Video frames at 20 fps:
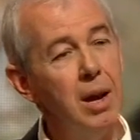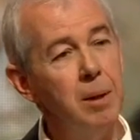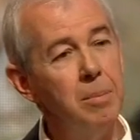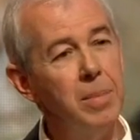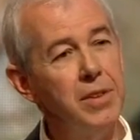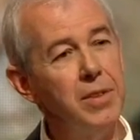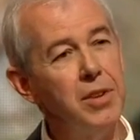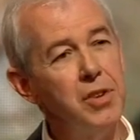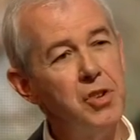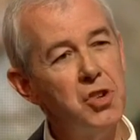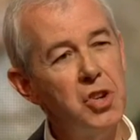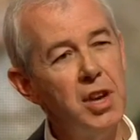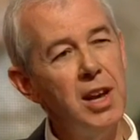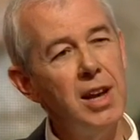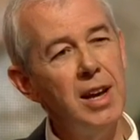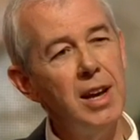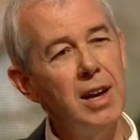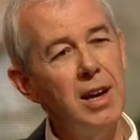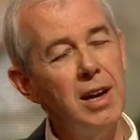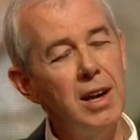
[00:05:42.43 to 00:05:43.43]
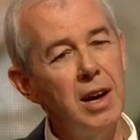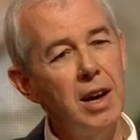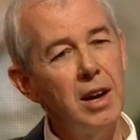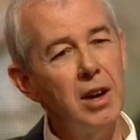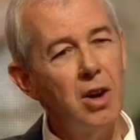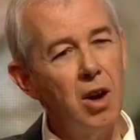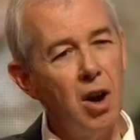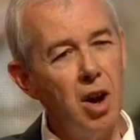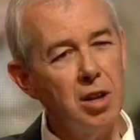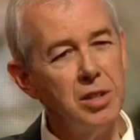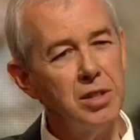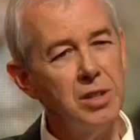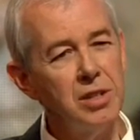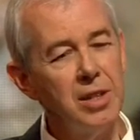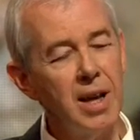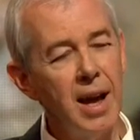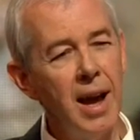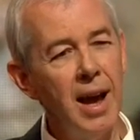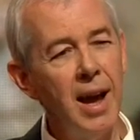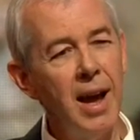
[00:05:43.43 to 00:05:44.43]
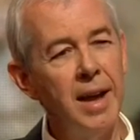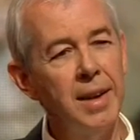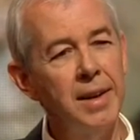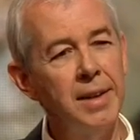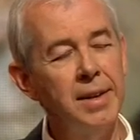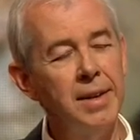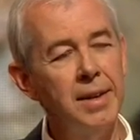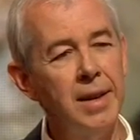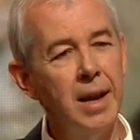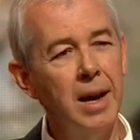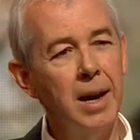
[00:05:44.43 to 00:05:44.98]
But the sheer cost and